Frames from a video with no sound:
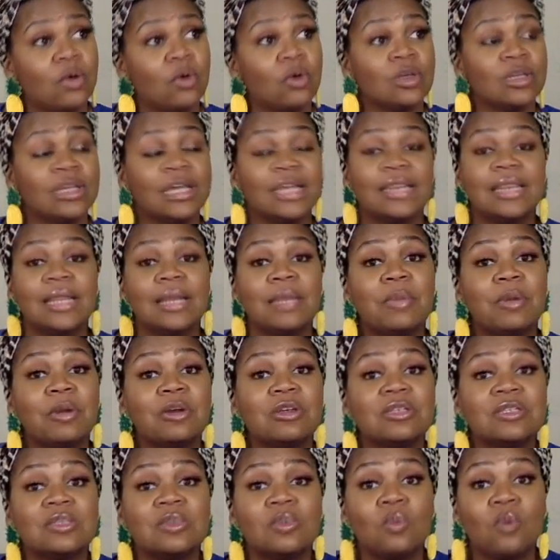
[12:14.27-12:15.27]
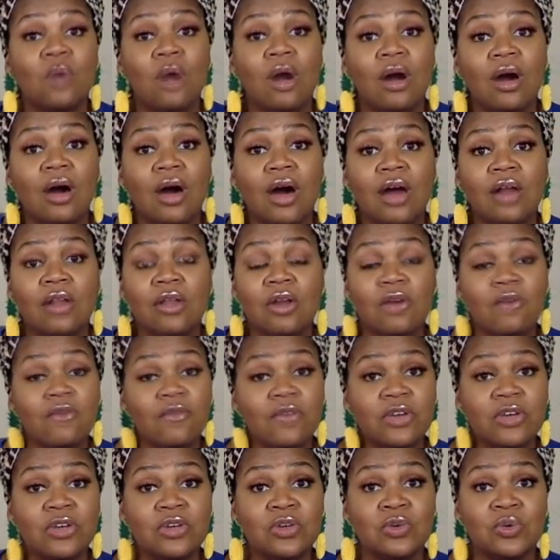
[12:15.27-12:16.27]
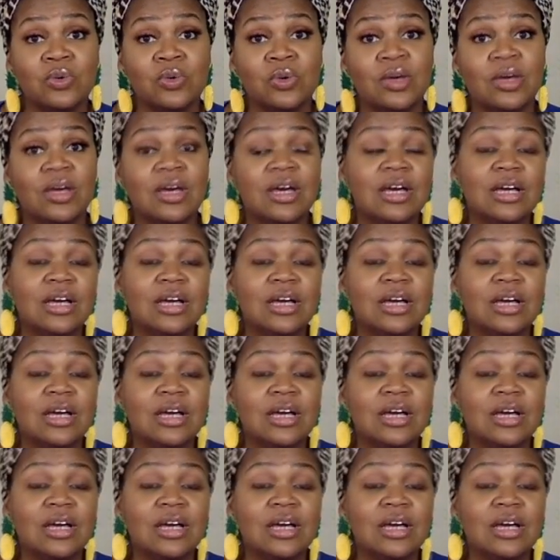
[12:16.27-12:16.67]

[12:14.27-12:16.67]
or let that person walk all over you